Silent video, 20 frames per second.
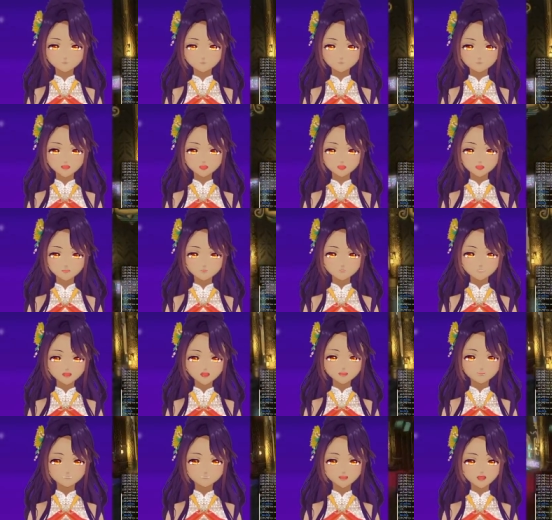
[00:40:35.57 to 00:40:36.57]
And
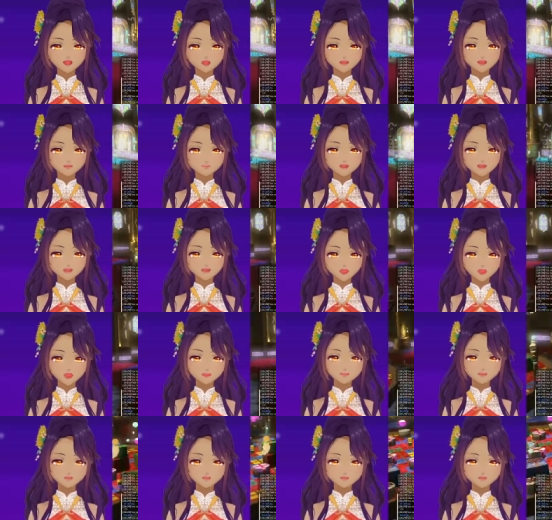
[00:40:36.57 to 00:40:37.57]
thus, I'm gonna go
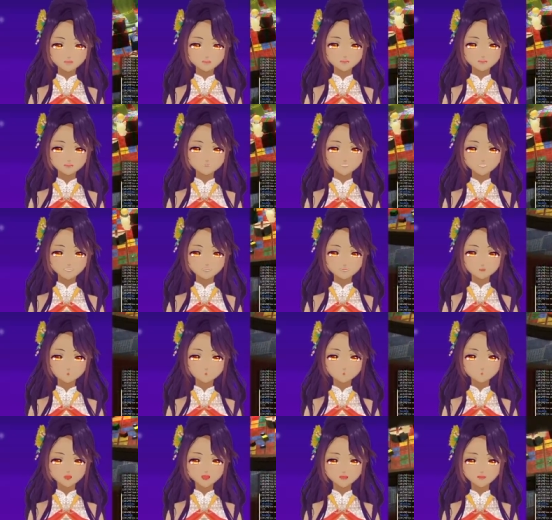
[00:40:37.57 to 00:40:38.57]
up here and do
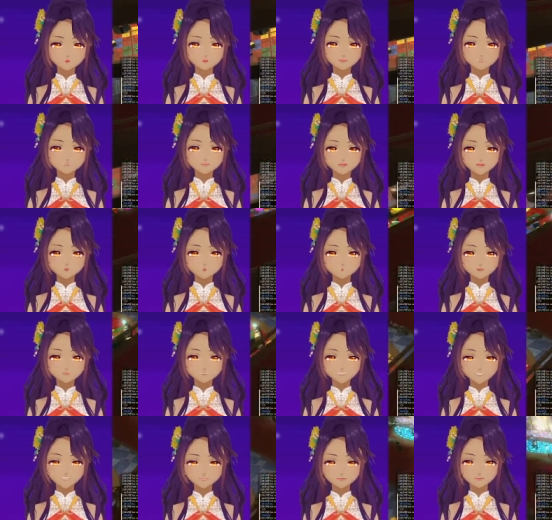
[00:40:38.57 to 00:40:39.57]
what I usually do on
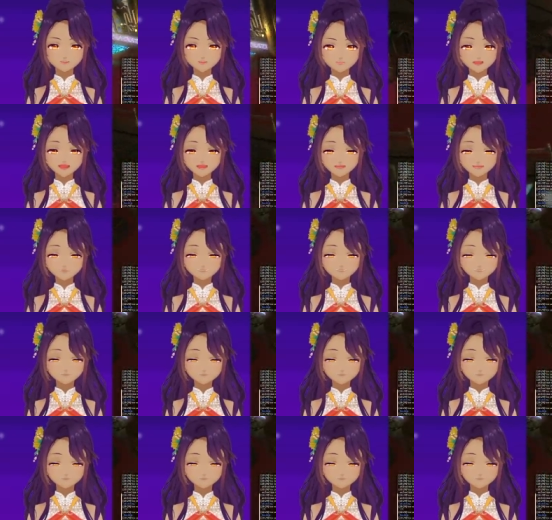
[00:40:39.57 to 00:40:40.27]
Saturday nights.